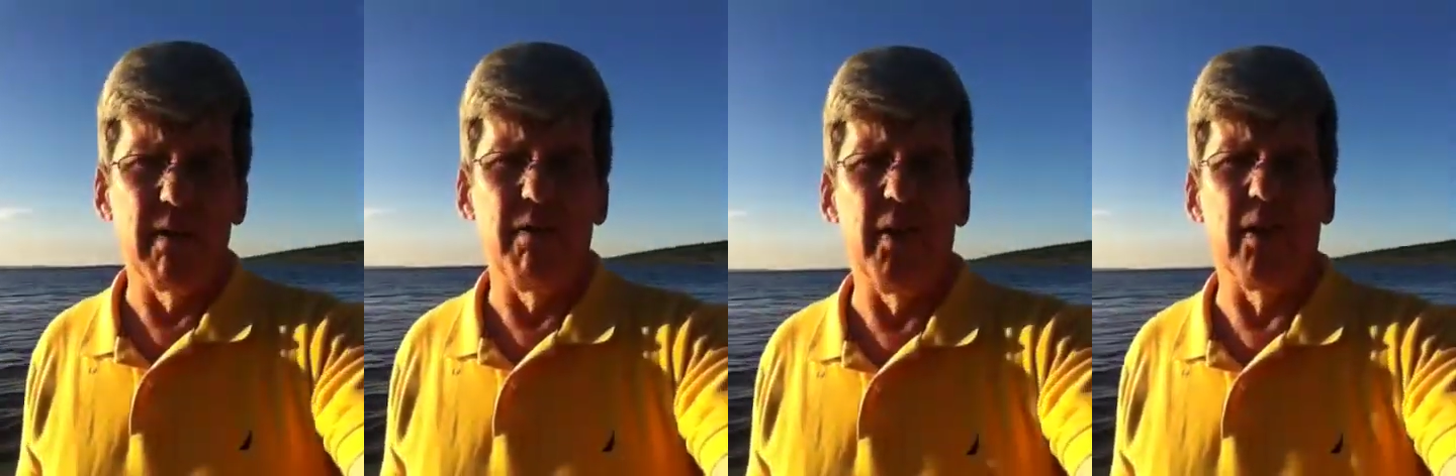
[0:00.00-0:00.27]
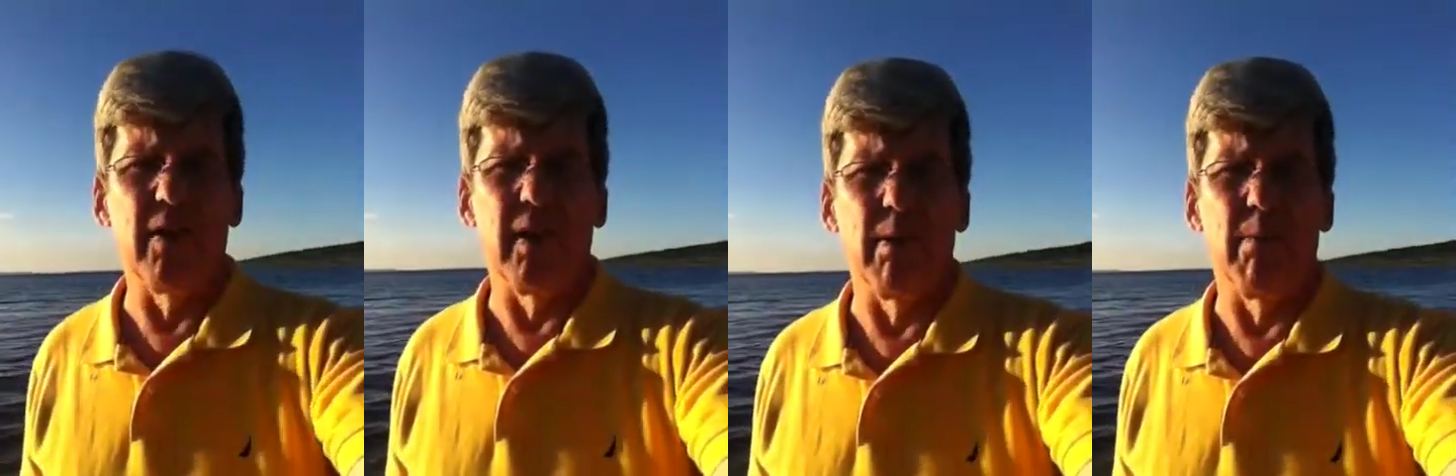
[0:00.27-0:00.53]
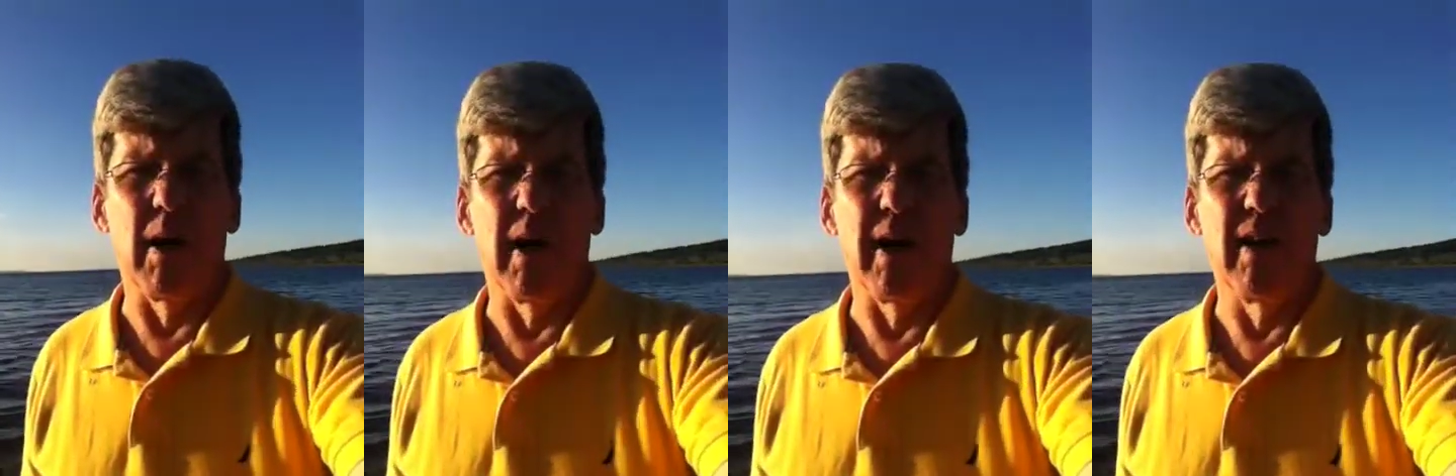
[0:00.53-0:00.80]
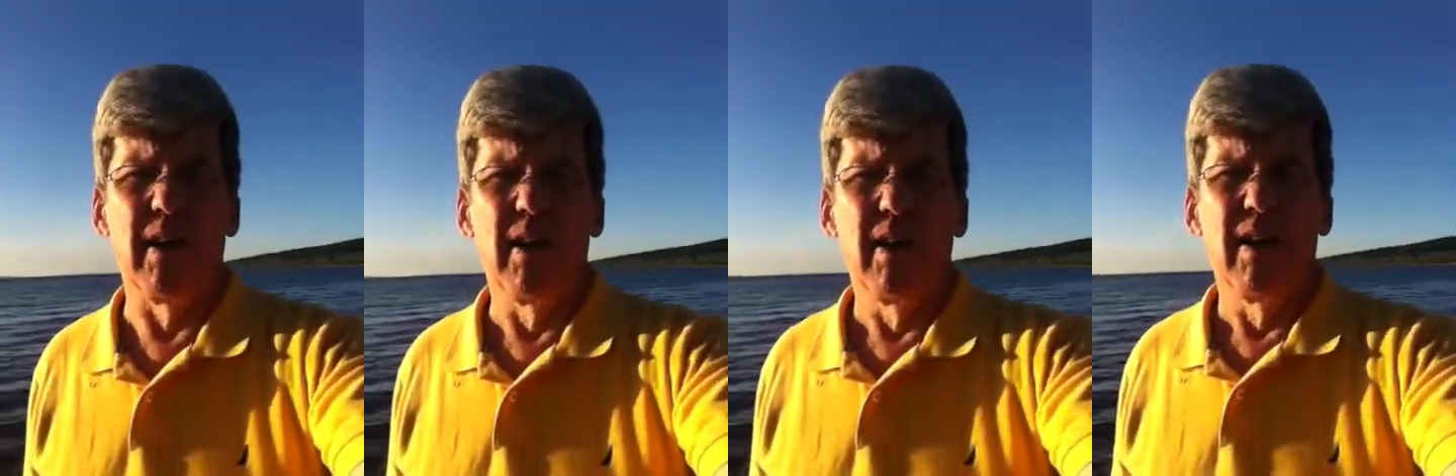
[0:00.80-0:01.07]
visiting
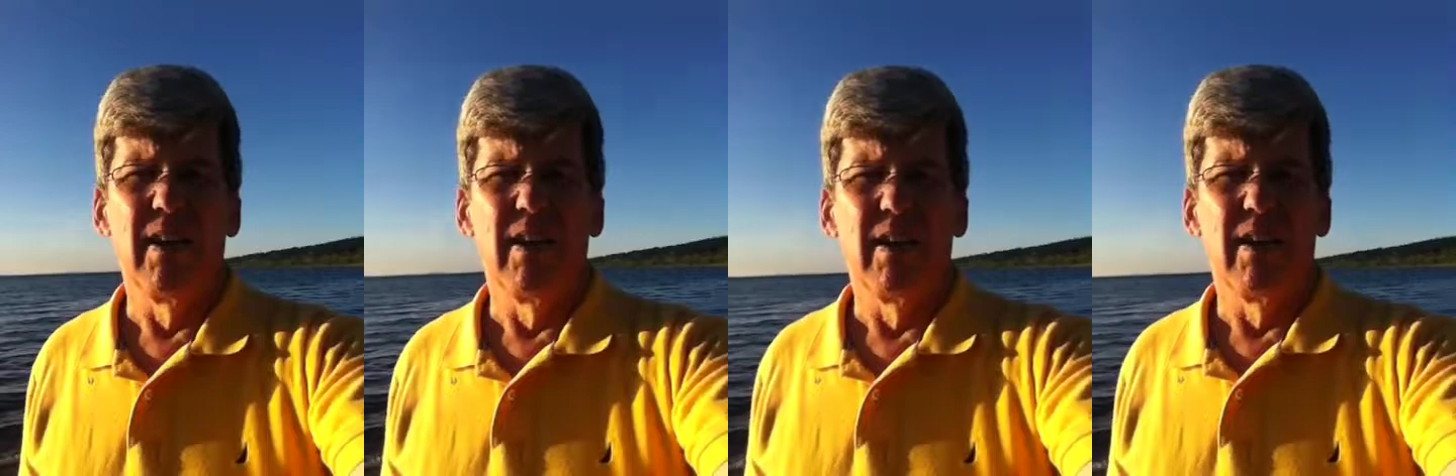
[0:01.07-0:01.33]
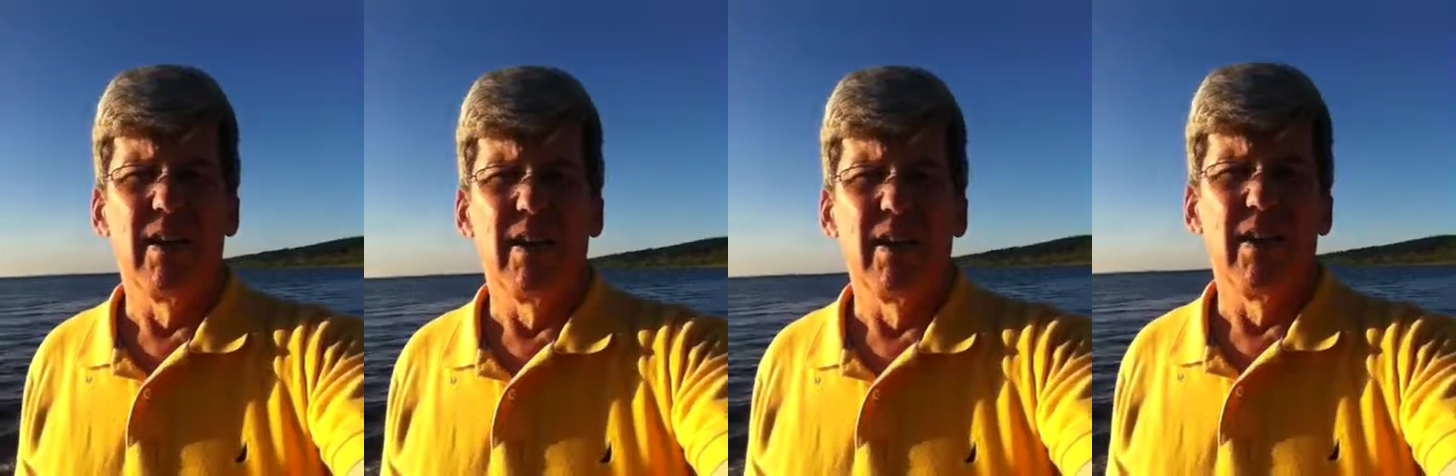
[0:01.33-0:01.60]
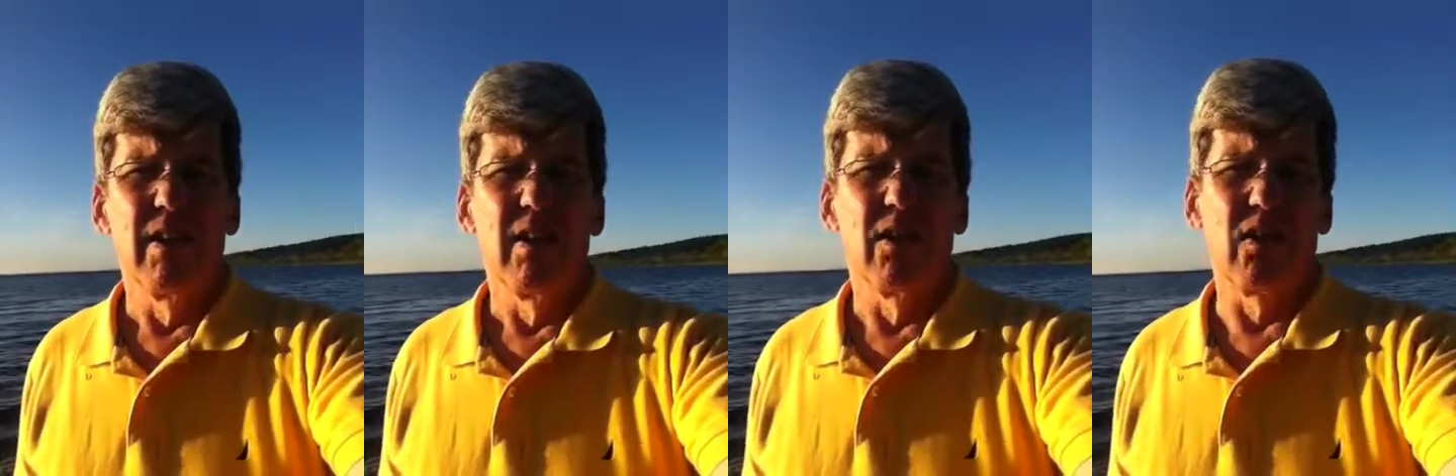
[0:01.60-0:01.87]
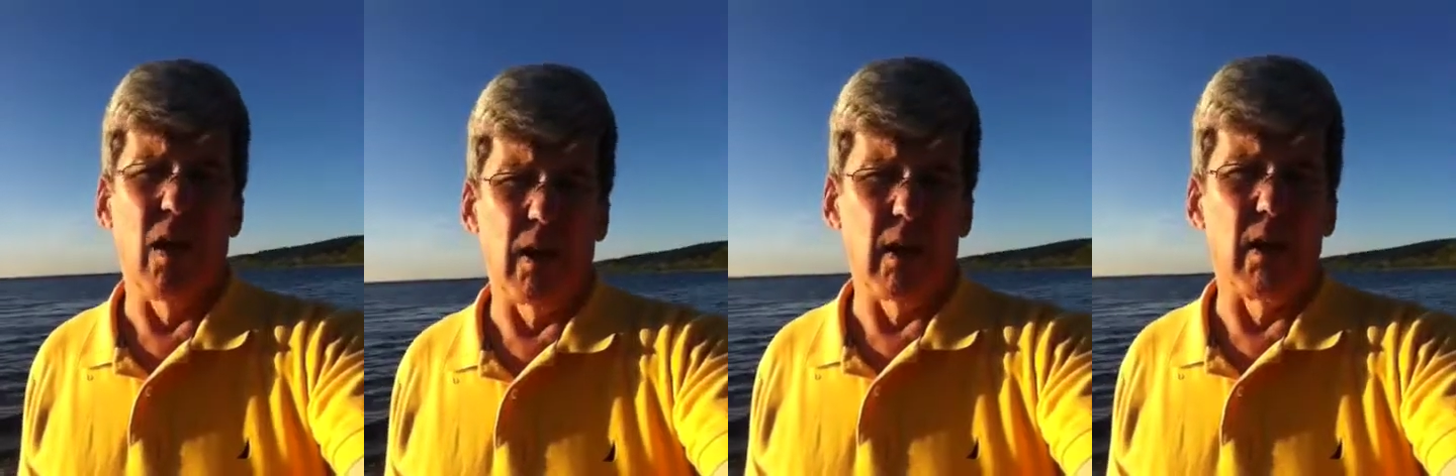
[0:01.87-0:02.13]
my
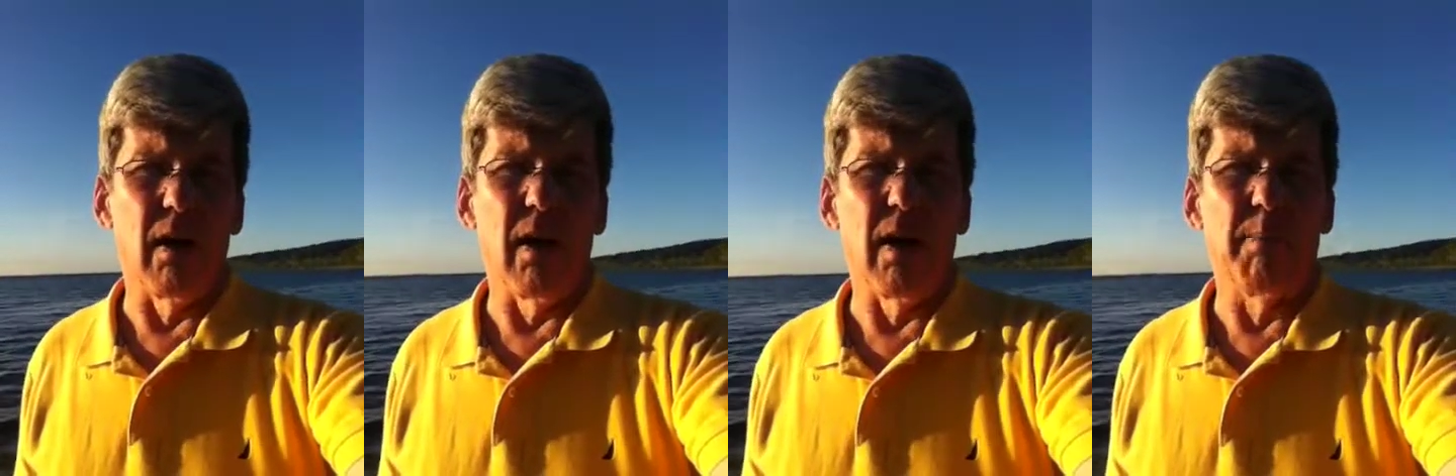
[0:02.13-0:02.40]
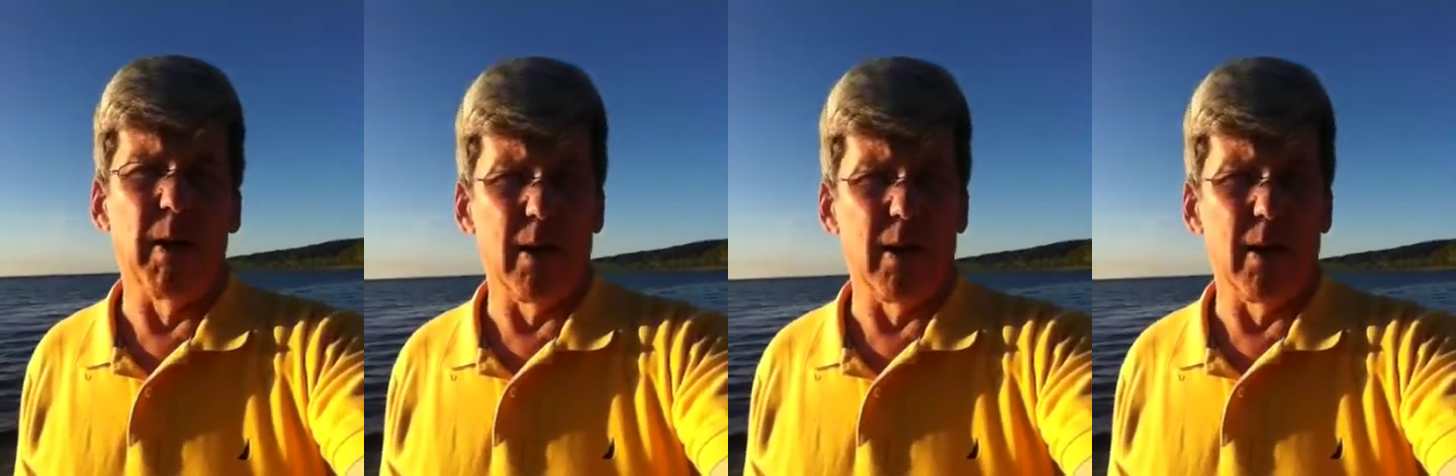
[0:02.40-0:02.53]
son-in-law,